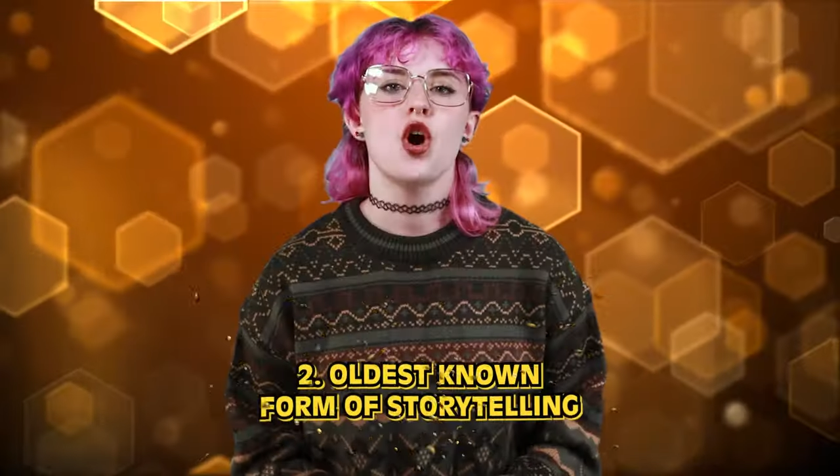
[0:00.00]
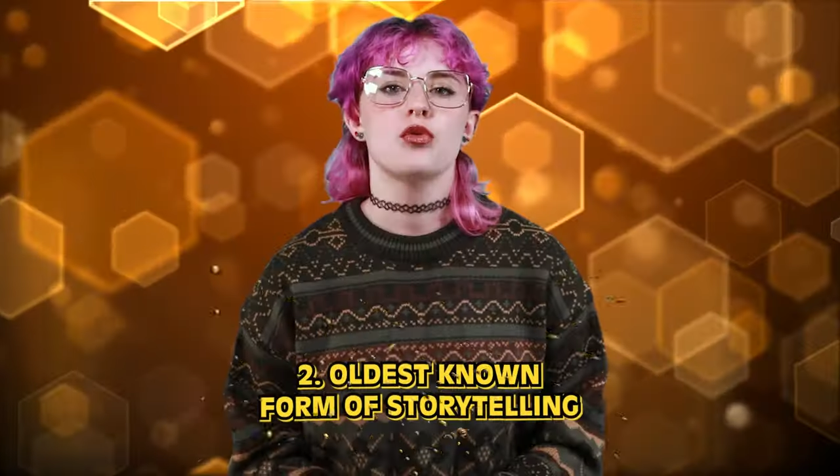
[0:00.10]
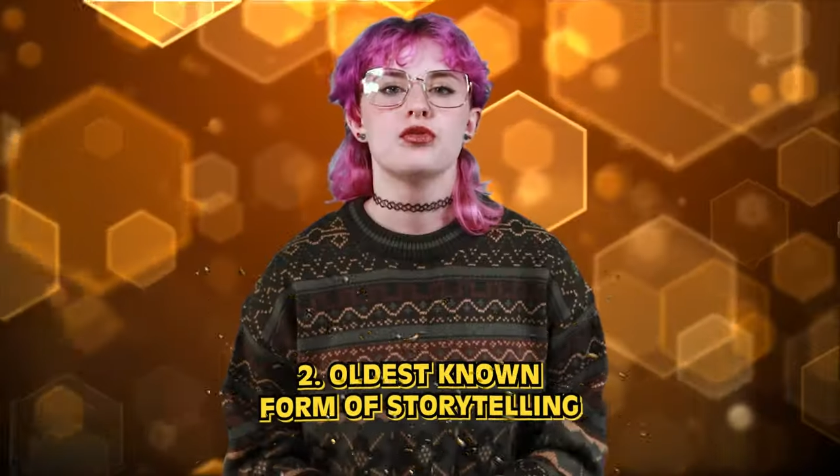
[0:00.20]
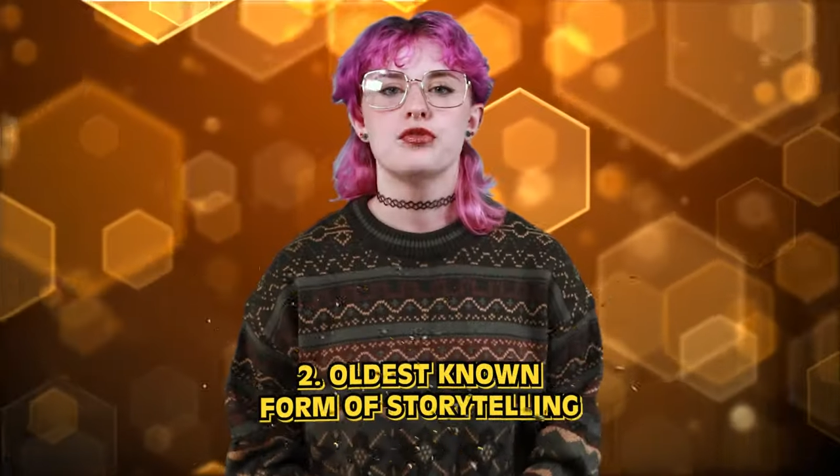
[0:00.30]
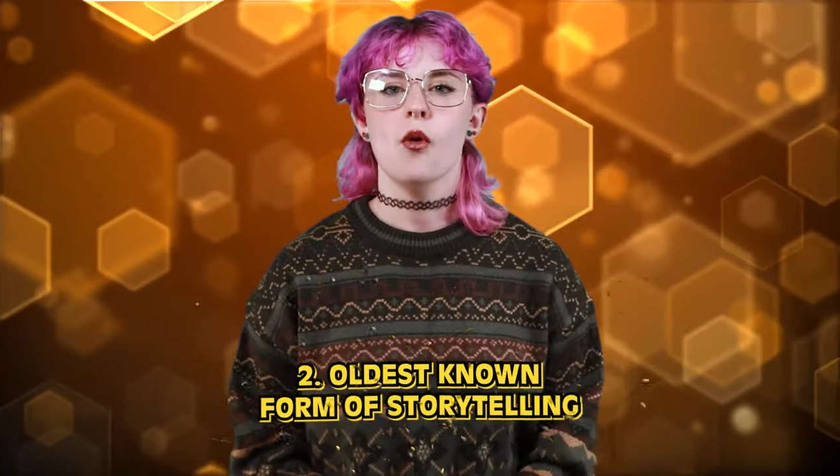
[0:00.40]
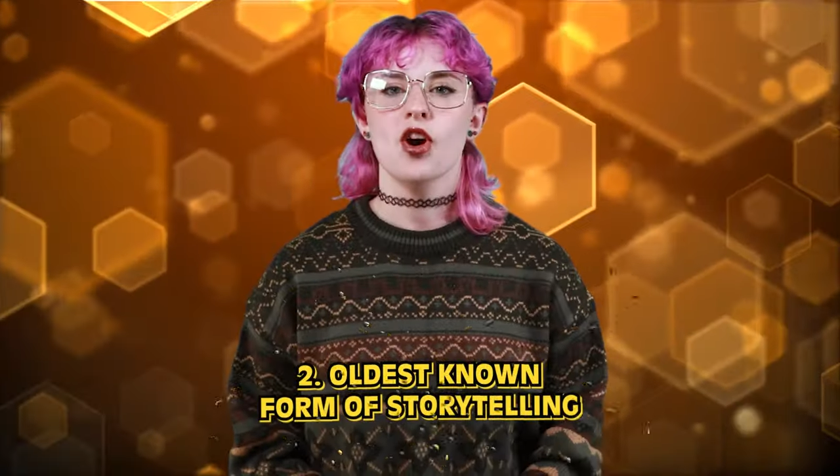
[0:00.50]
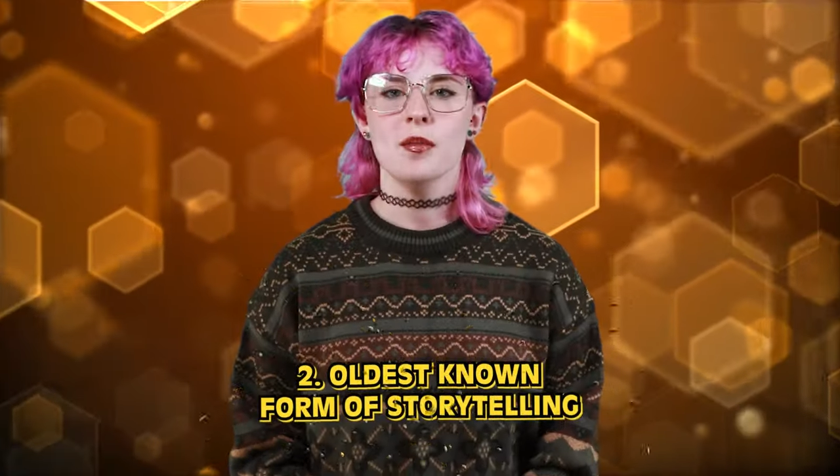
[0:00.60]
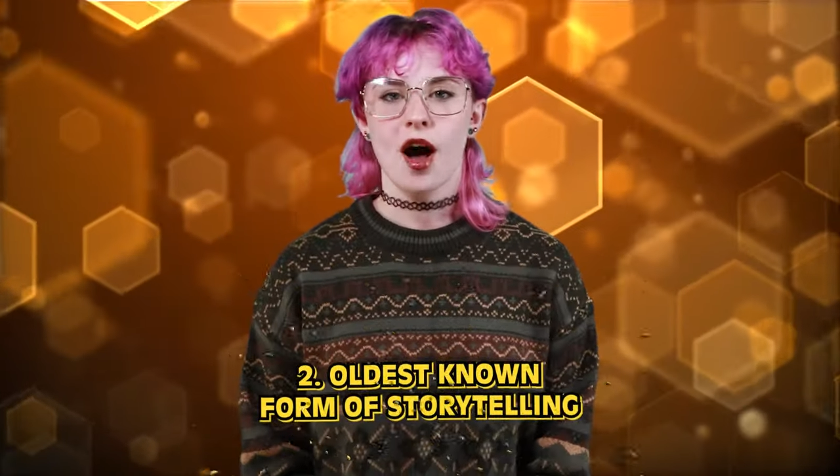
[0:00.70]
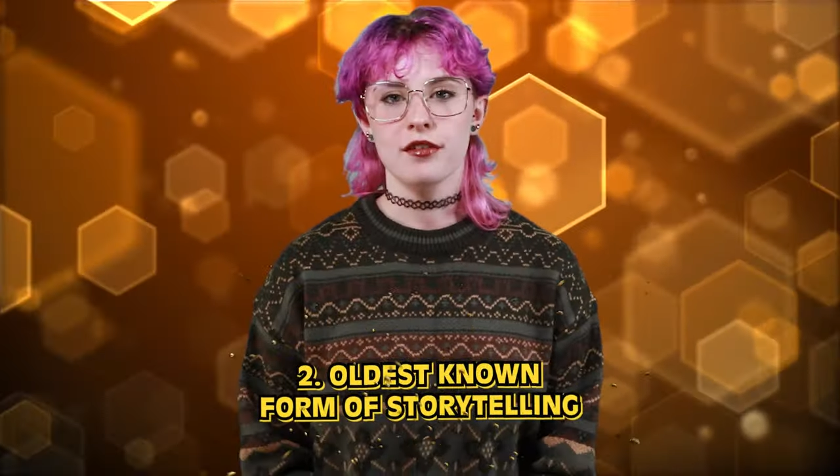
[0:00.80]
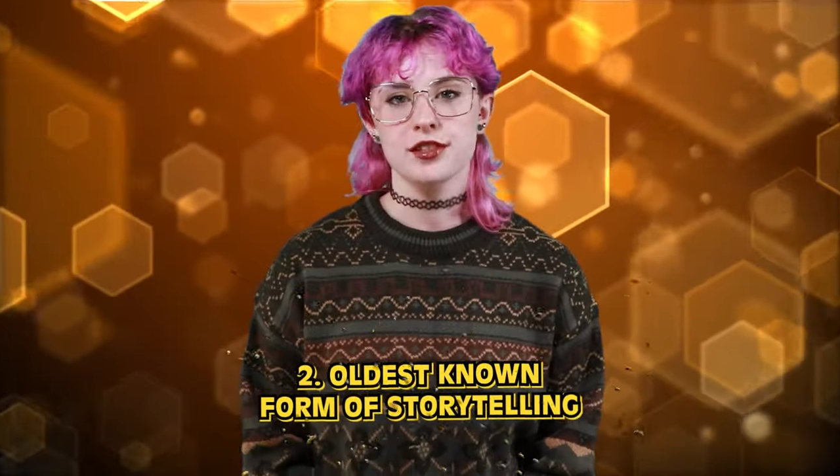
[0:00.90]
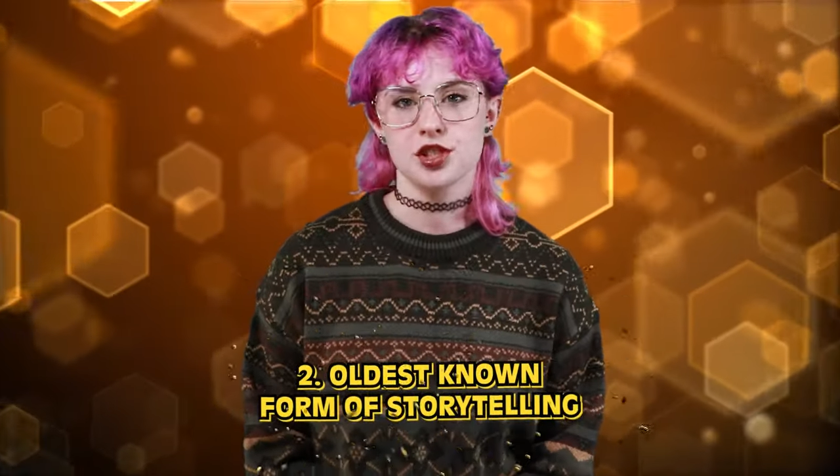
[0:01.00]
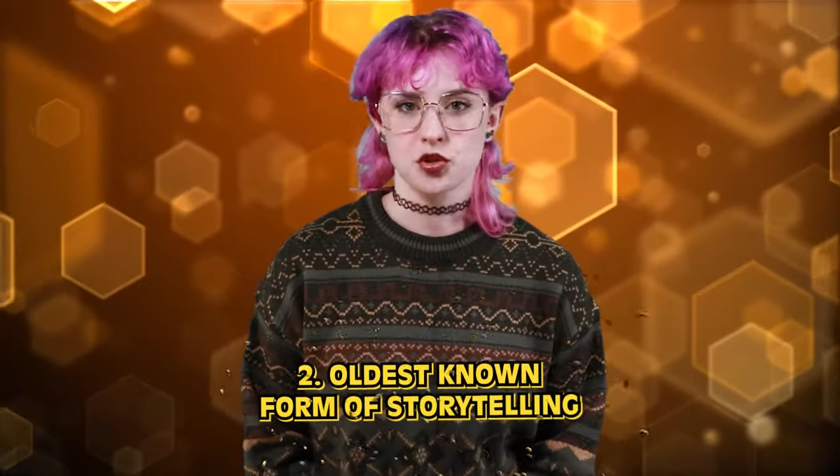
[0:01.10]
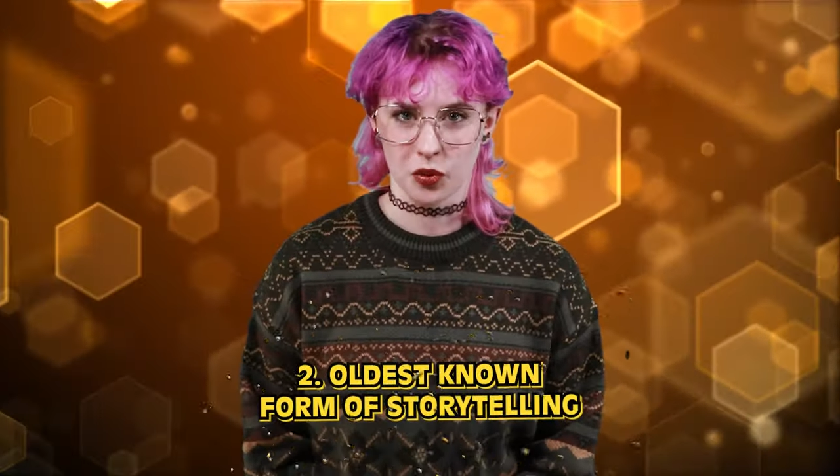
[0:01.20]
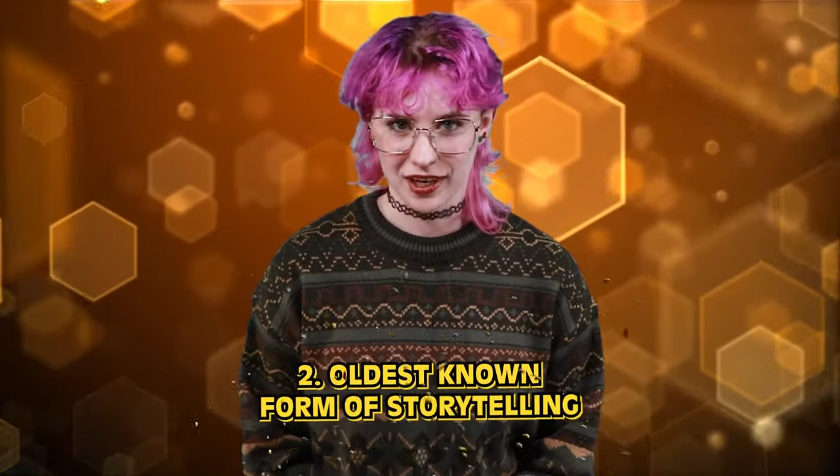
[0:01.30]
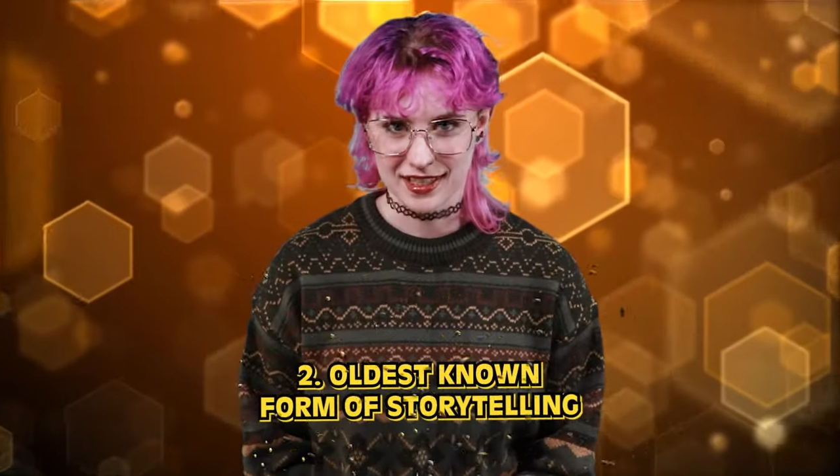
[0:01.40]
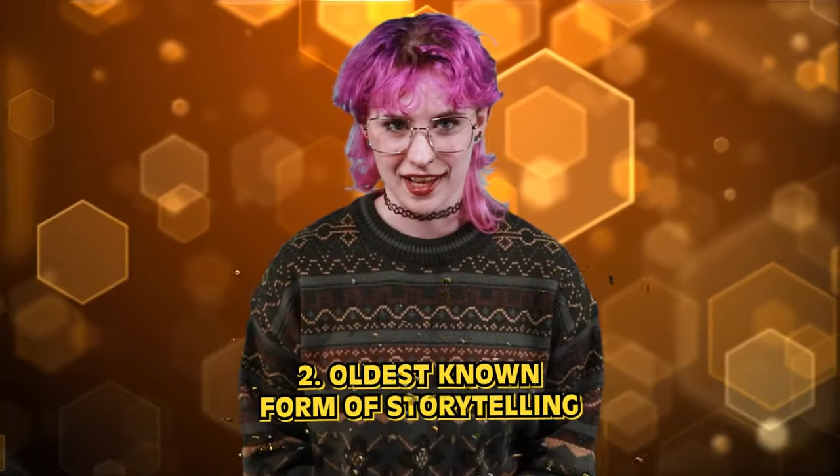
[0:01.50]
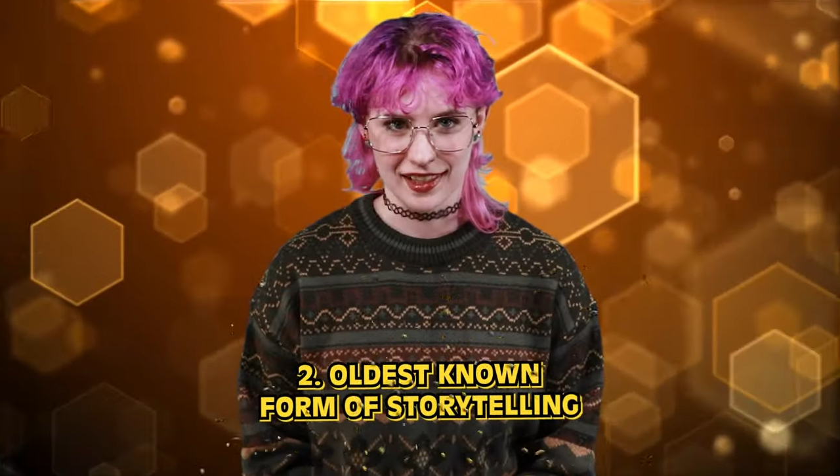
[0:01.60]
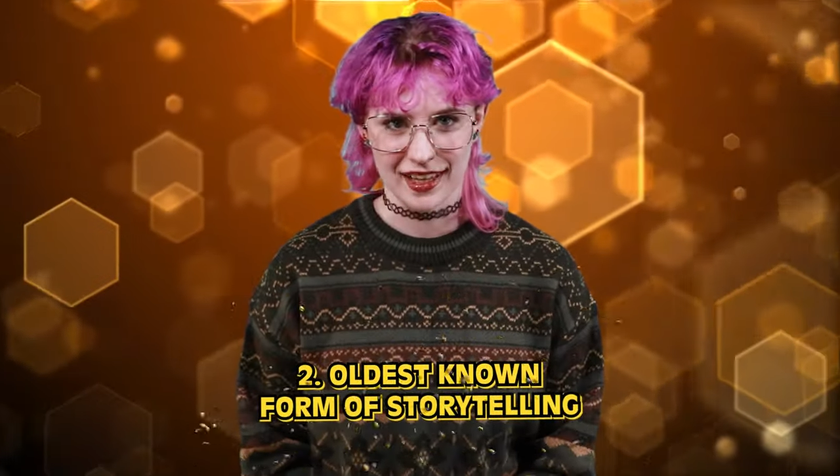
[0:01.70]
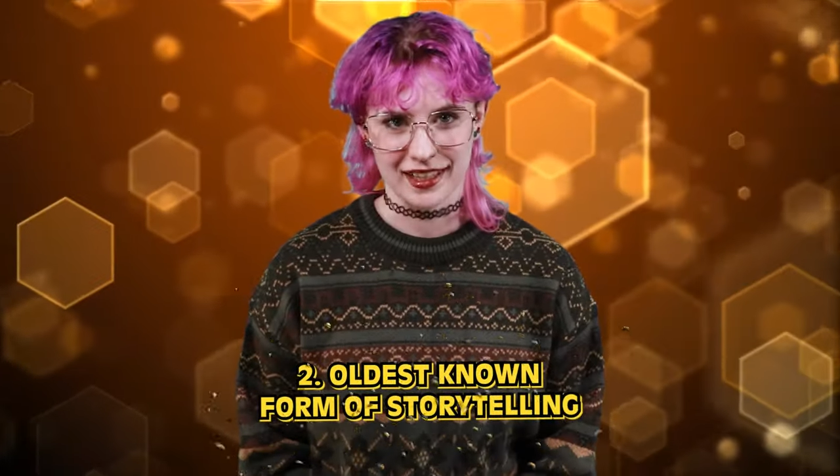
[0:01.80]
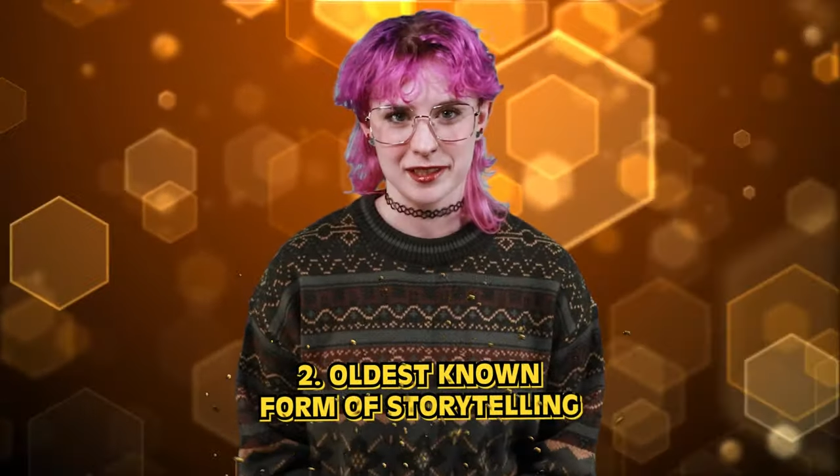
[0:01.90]
known form of
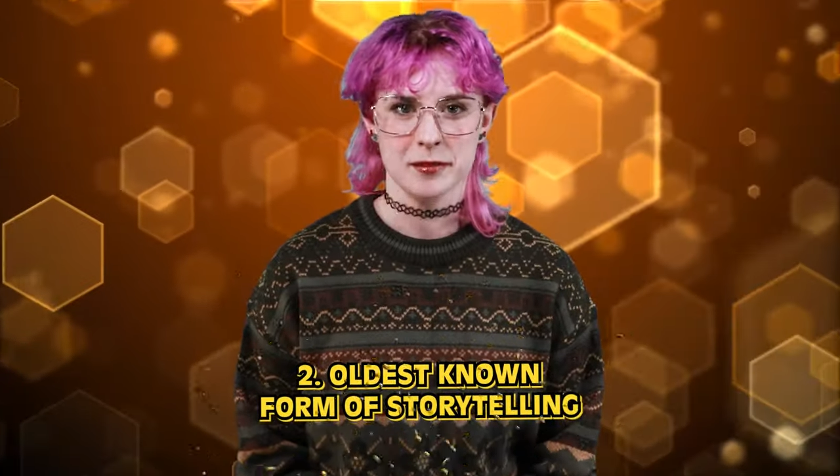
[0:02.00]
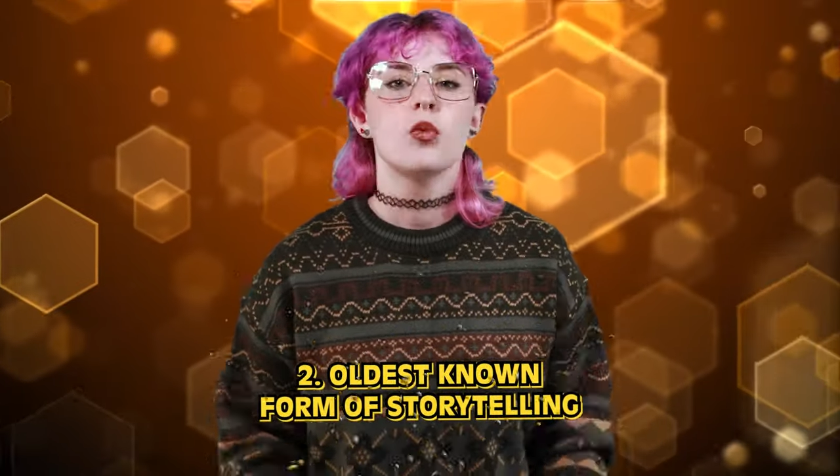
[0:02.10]
storytelling.